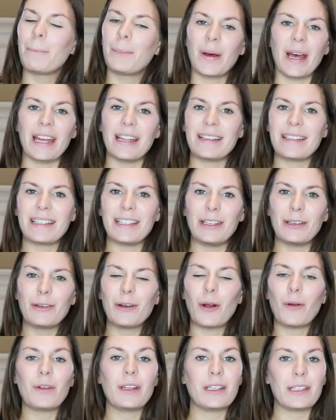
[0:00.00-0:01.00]
but you
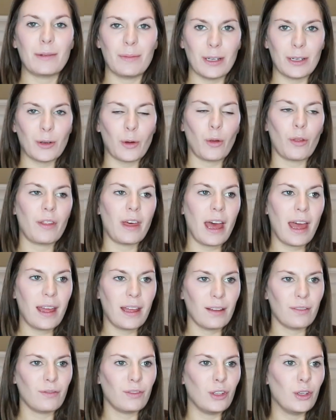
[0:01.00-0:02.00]
don't need to be told
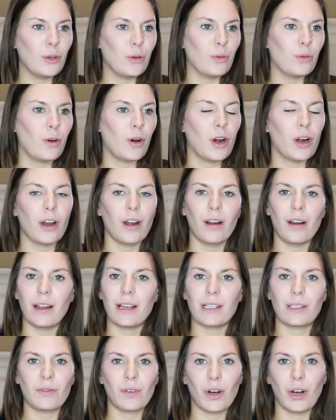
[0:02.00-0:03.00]
that. If you are
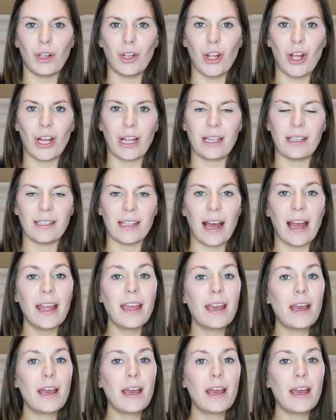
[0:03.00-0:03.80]
as far along as I